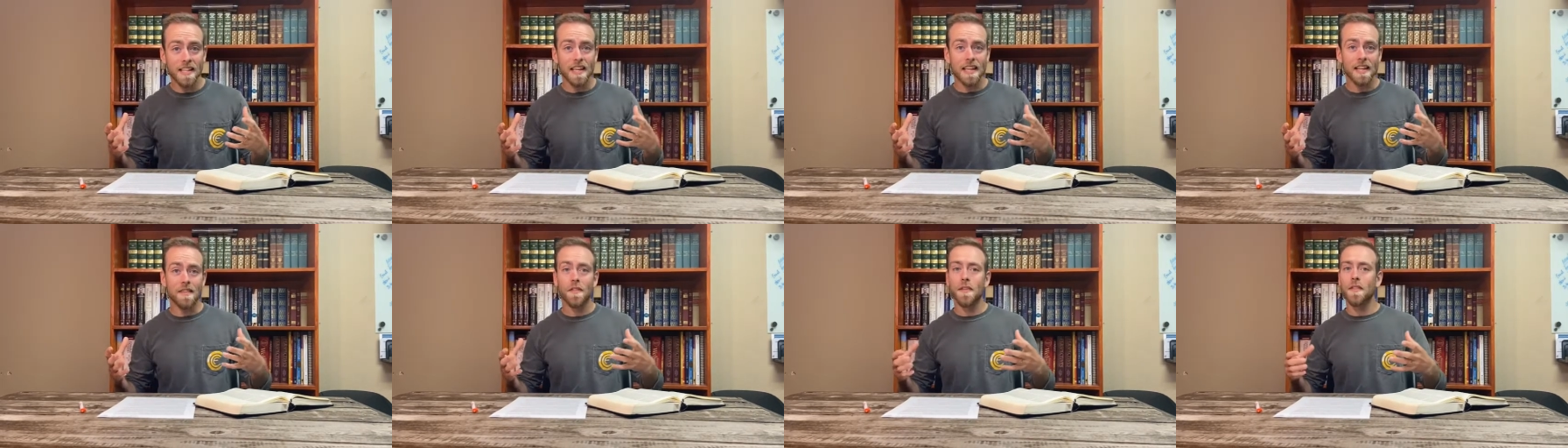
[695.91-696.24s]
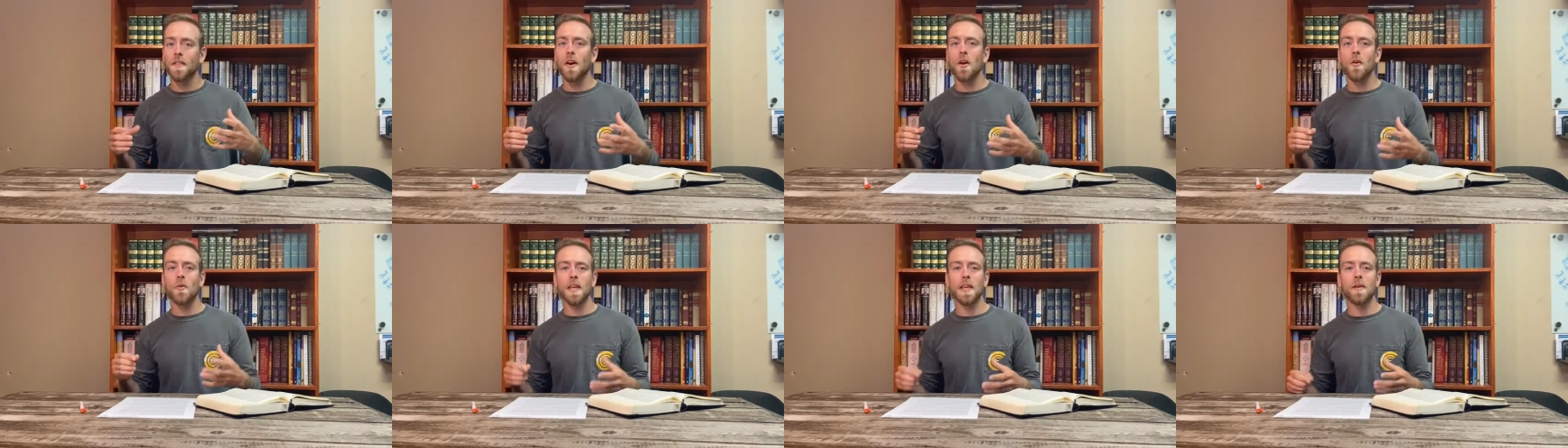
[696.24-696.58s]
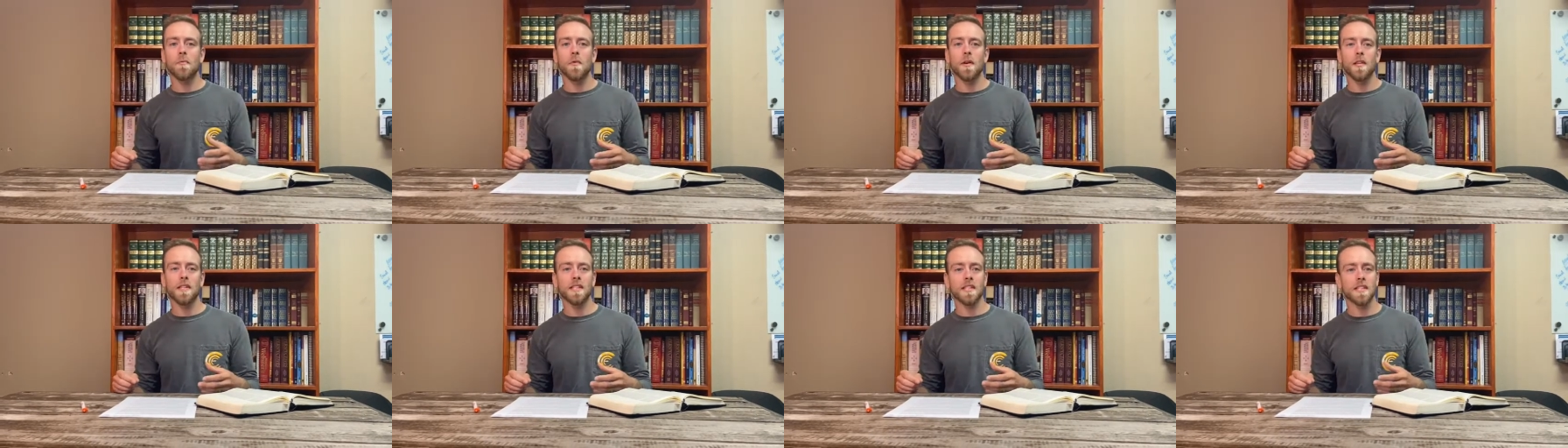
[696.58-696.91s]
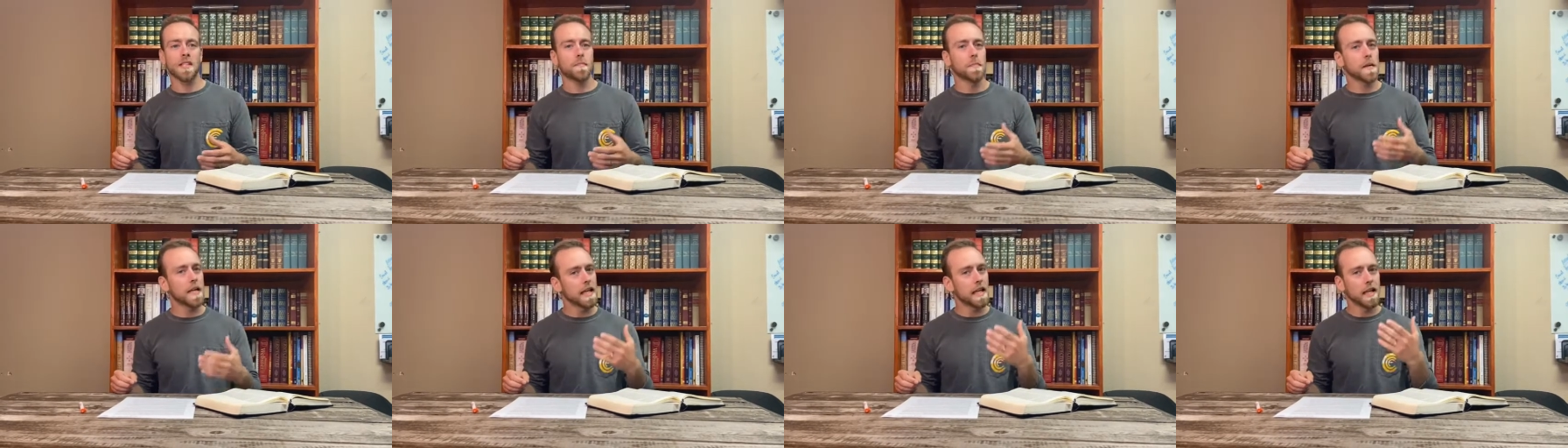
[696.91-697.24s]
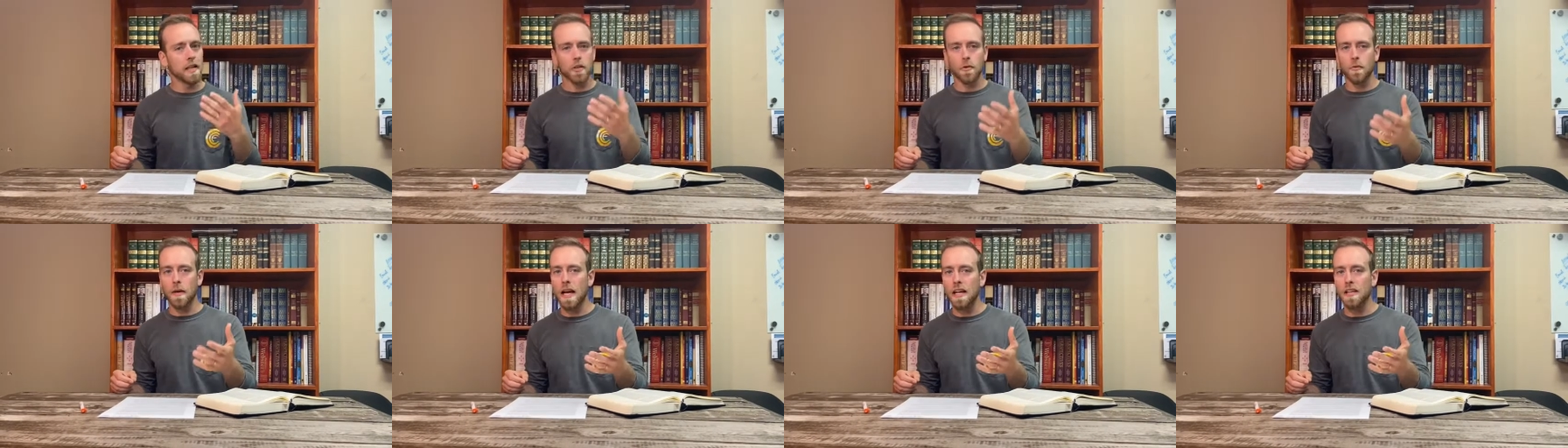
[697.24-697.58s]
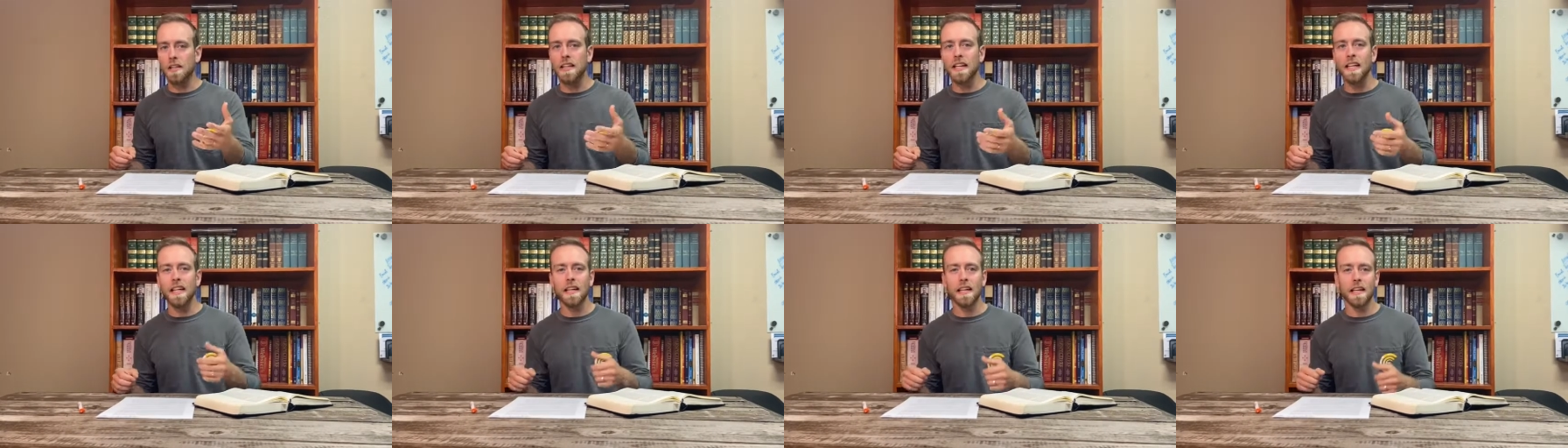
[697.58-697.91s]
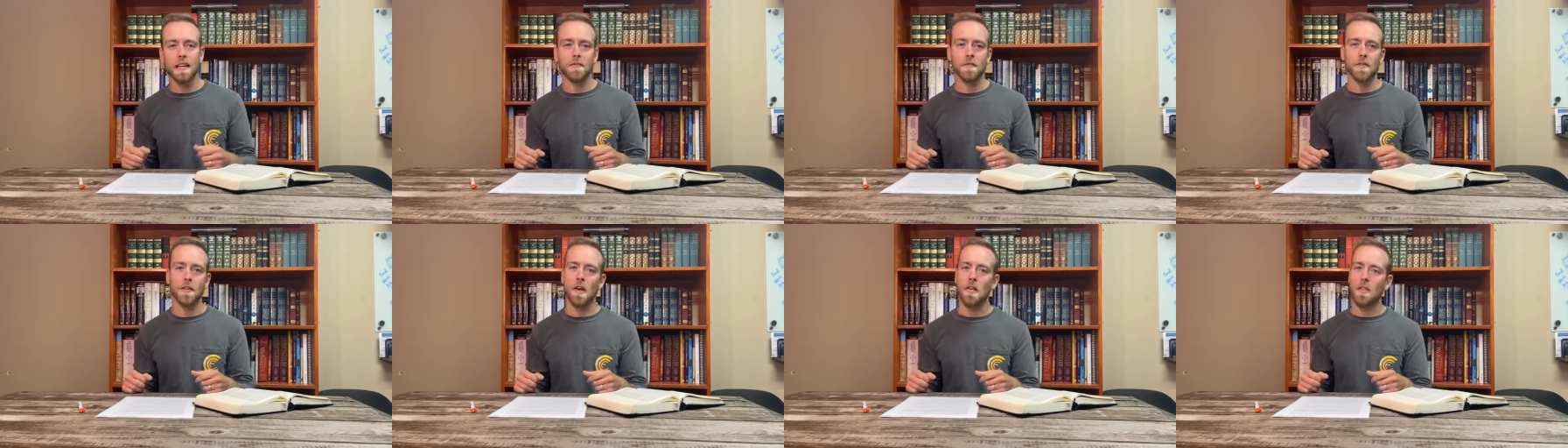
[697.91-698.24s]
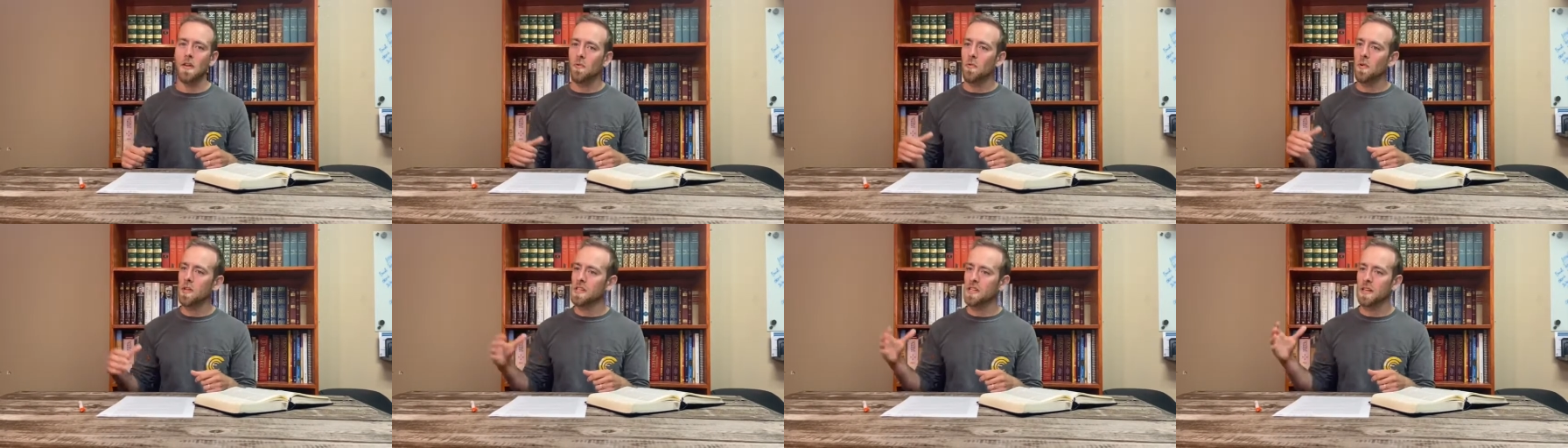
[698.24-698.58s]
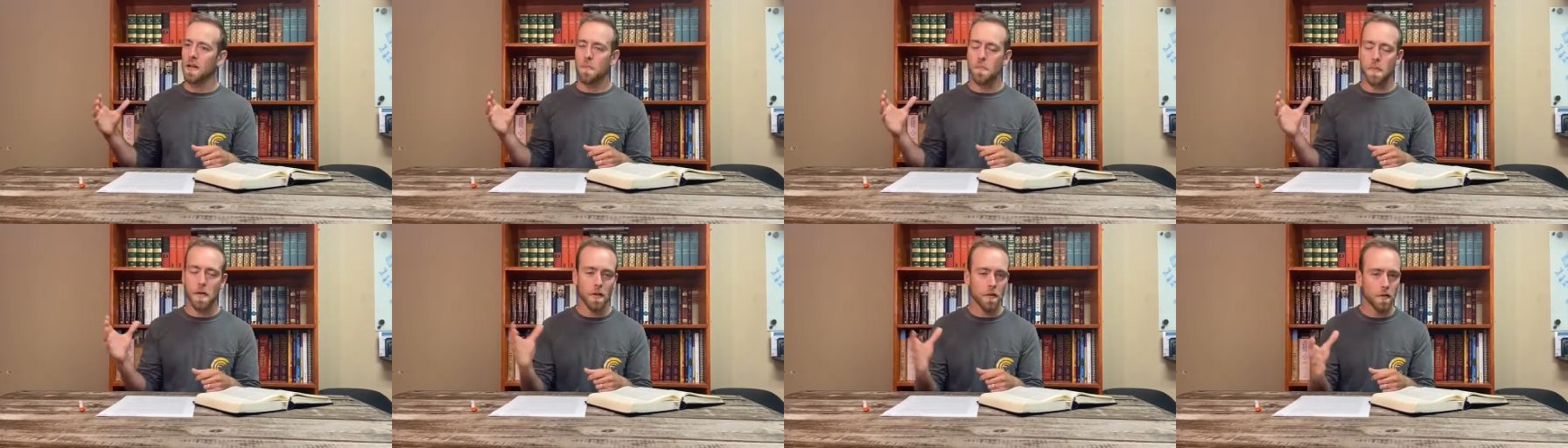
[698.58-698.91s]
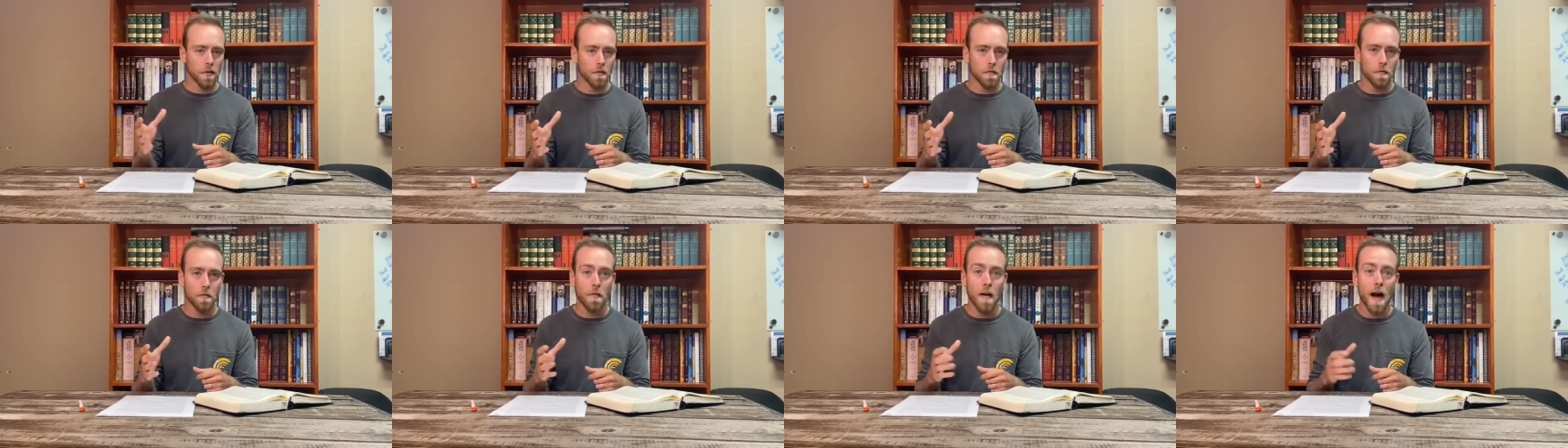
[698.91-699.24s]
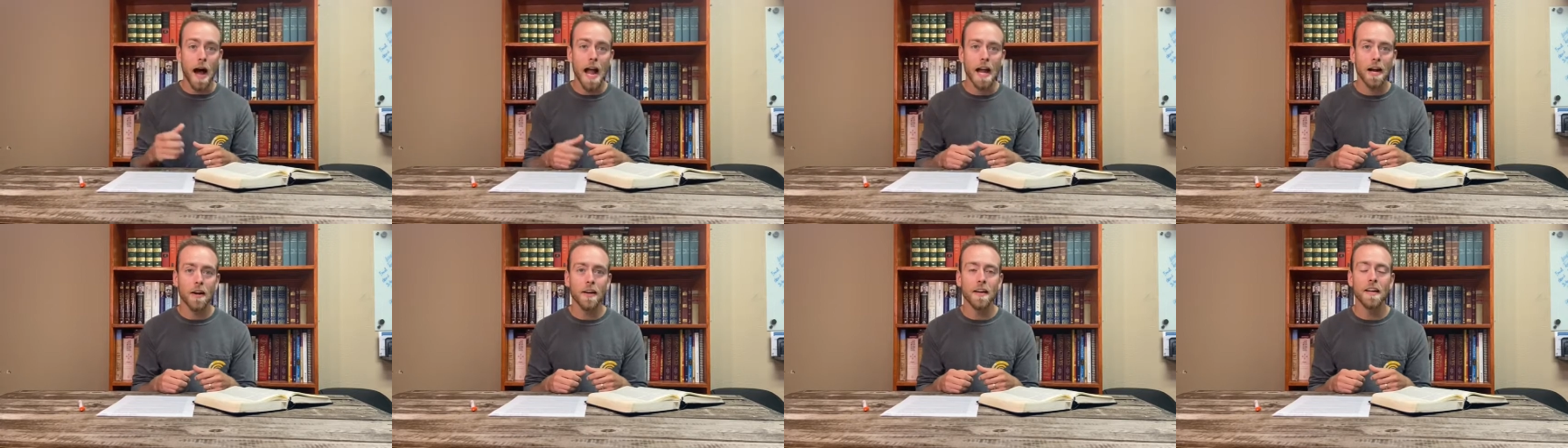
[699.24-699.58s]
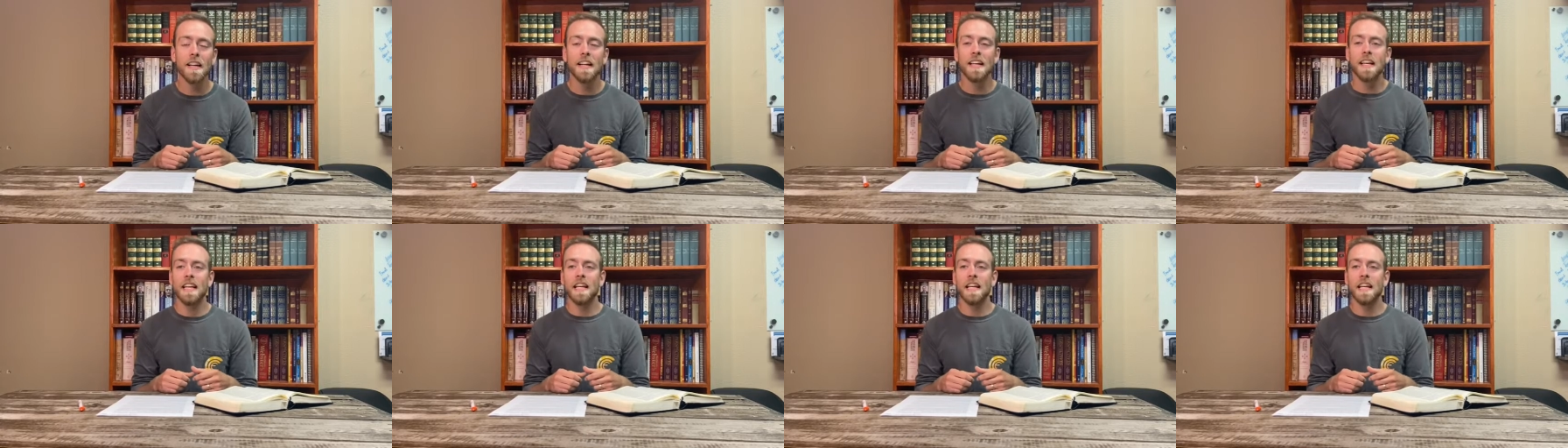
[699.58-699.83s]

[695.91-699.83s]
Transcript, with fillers: even though he wasn't speaking directly, even though there wasn't a pillar of fire,